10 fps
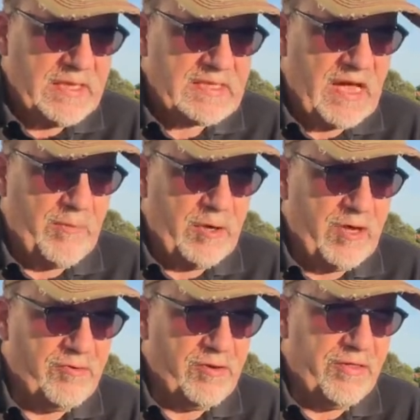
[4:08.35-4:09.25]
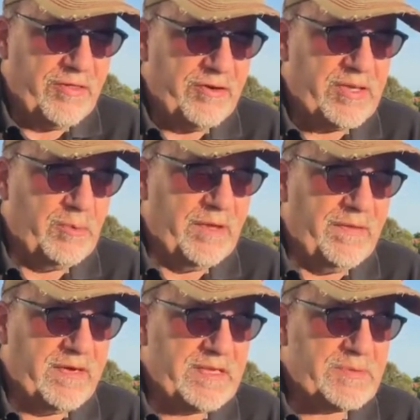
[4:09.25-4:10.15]
131,
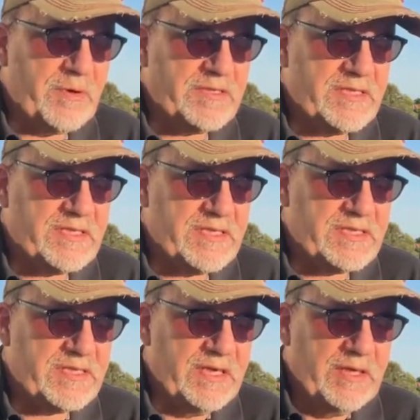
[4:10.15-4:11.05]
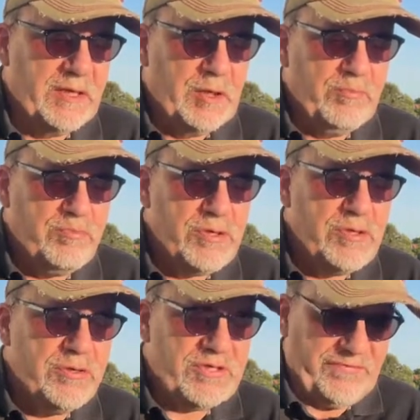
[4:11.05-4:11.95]
that expresses this
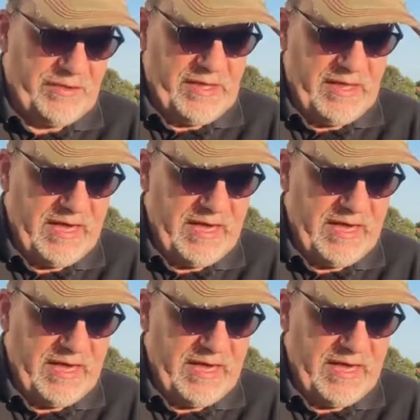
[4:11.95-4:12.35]
beautifully.